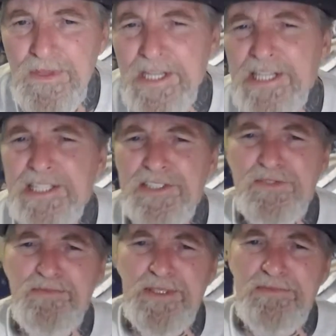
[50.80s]
and it's
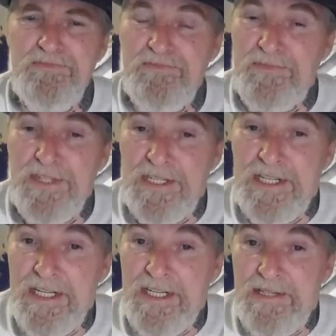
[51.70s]
been
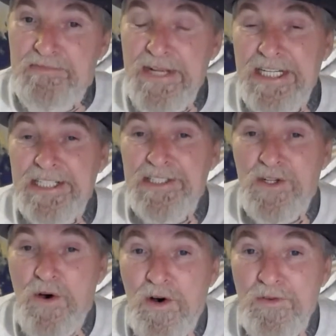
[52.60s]
making it
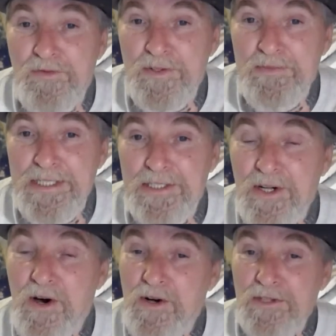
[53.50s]
hard for me
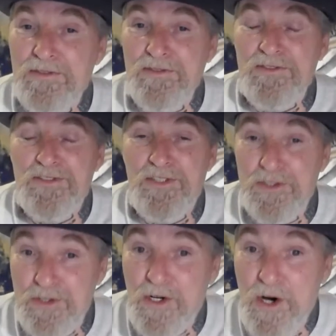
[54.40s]
talk to
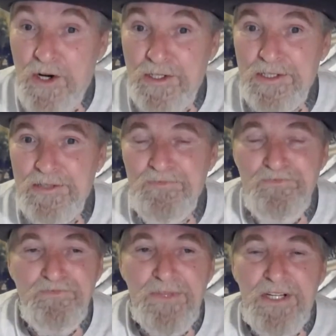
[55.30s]
talk.
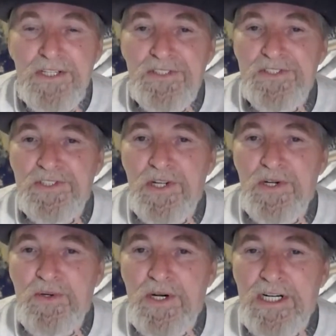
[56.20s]

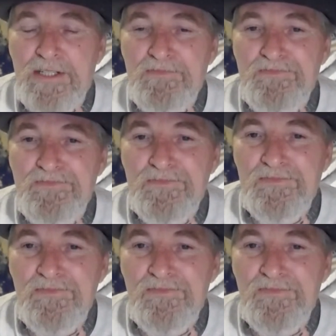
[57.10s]
So. Uh,
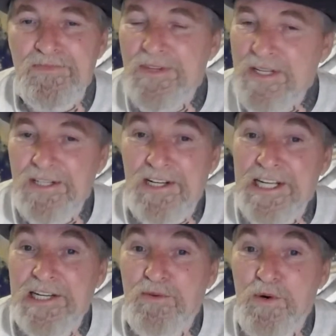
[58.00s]
like
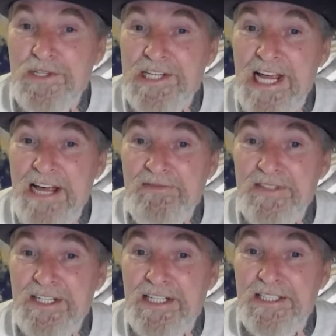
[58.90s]
I wasn't having
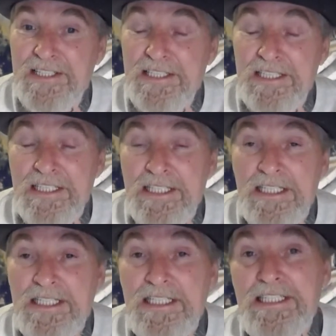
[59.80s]

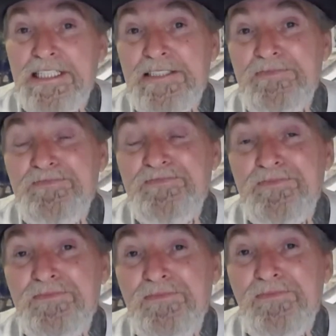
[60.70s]
a, a
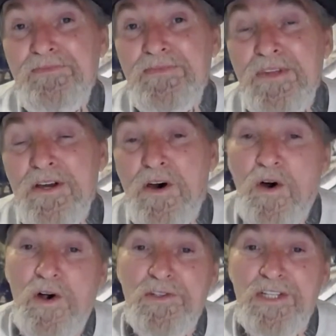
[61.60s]

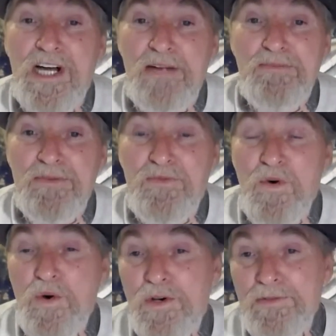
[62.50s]
hard time
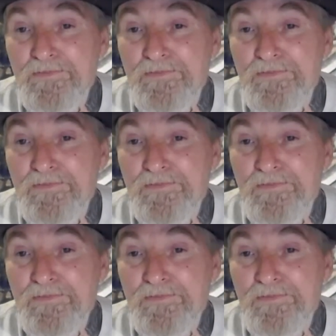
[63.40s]
before.